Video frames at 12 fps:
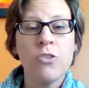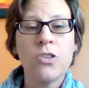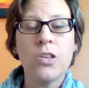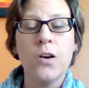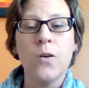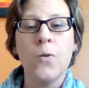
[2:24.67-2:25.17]

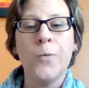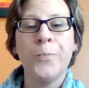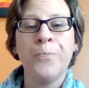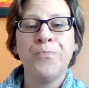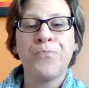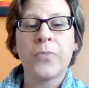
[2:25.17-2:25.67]
So
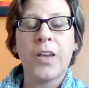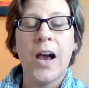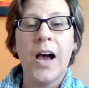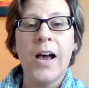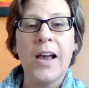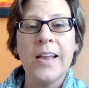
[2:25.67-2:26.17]

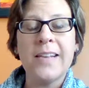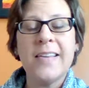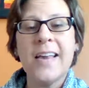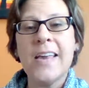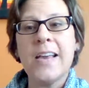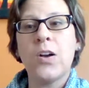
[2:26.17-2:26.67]
I
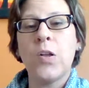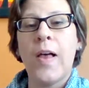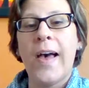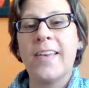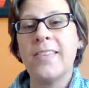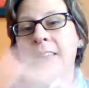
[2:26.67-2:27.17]
take
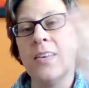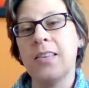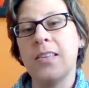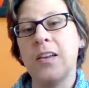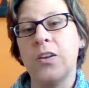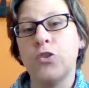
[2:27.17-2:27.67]
classes,
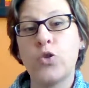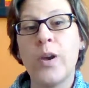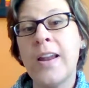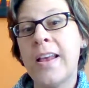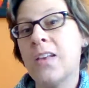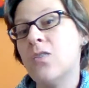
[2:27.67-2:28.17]

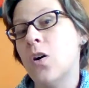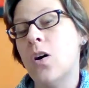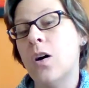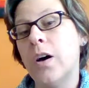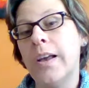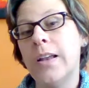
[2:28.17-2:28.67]
trainings
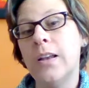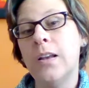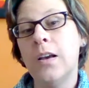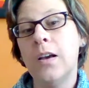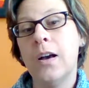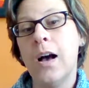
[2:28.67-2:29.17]
on
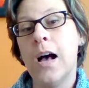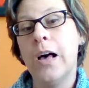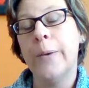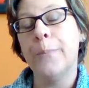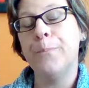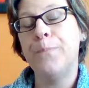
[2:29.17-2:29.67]

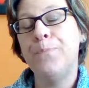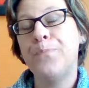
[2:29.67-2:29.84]
ABA,